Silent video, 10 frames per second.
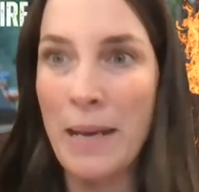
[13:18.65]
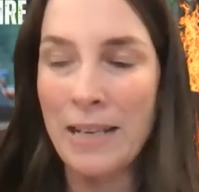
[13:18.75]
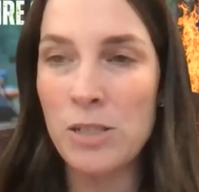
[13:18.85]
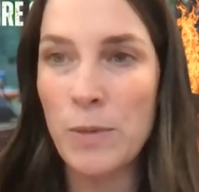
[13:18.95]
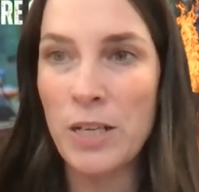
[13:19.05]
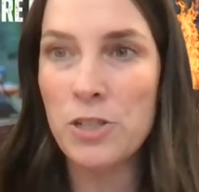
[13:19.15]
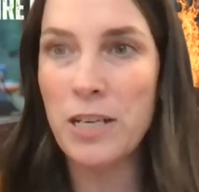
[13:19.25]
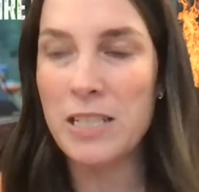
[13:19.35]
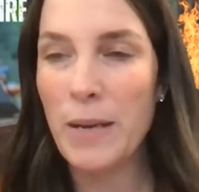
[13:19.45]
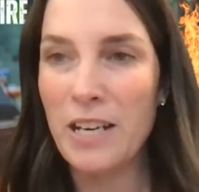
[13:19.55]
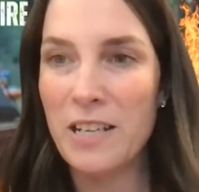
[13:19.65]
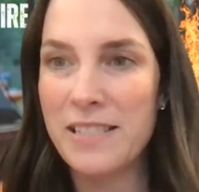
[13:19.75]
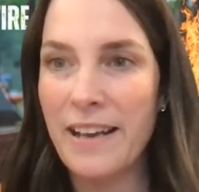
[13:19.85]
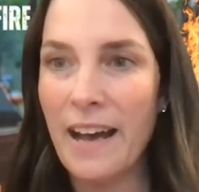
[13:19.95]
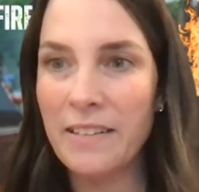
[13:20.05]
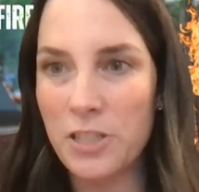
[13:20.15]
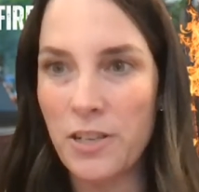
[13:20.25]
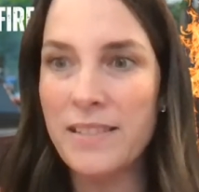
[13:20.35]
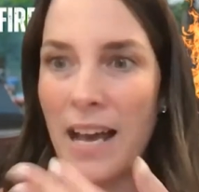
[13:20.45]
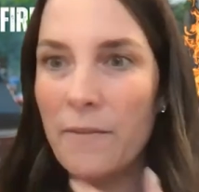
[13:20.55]
Management Transparency Act that you
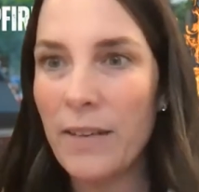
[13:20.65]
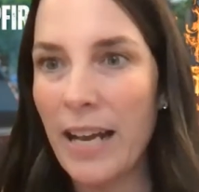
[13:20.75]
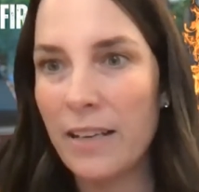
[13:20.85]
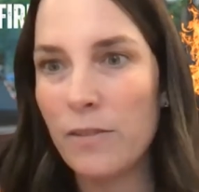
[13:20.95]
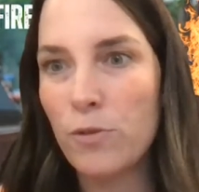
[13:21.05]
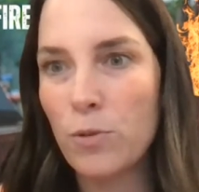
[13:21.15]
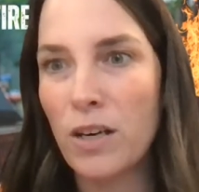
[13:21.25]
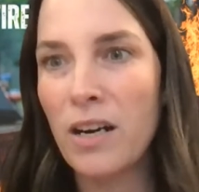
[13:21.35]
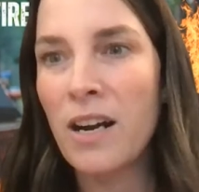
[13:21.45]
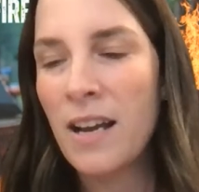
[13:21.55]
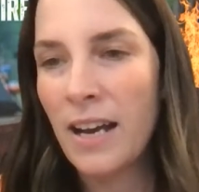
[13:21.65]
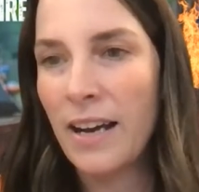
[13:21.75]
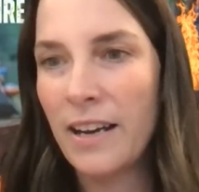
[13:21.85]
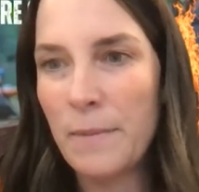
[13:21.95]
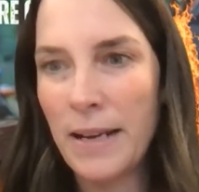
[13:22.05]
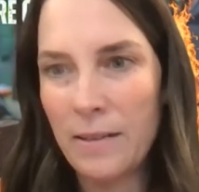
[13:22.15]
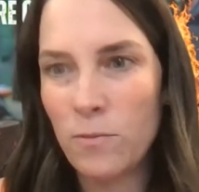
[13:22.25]
guys advocated for, and